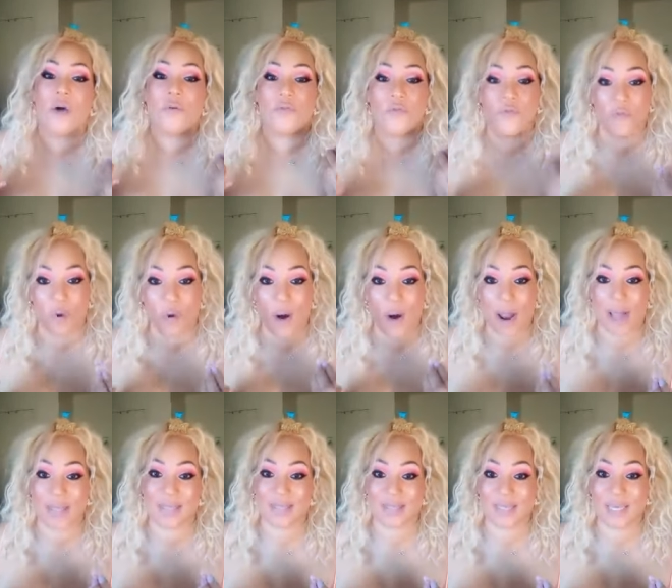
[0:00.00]
for
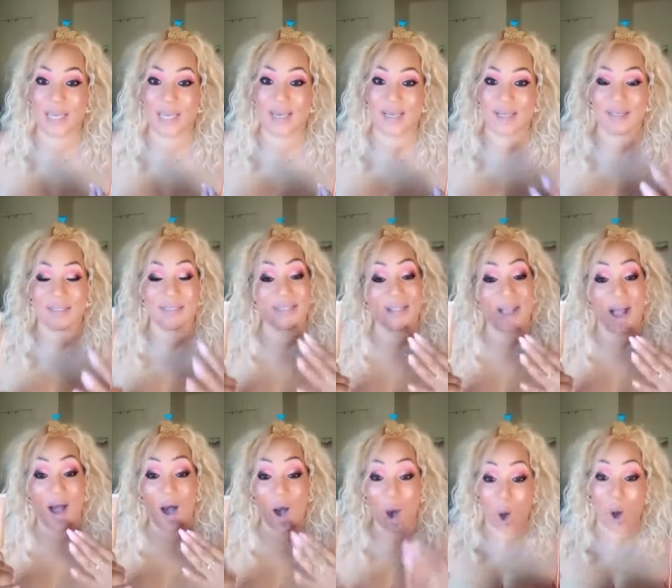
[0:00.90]
our skin because
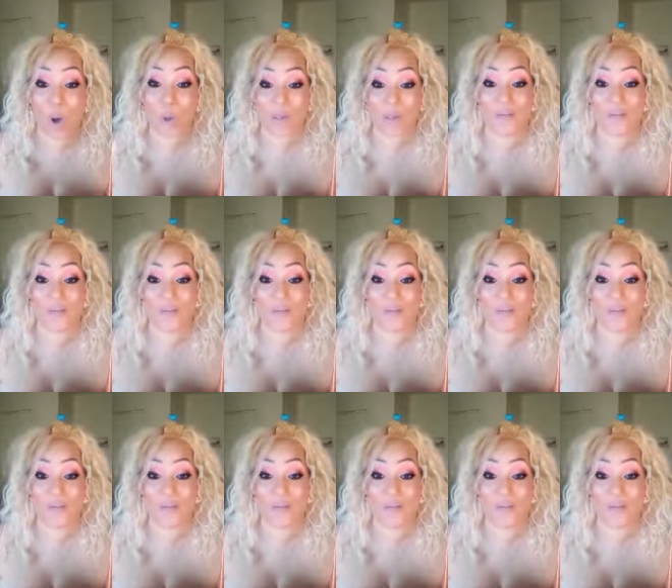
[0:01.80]
not all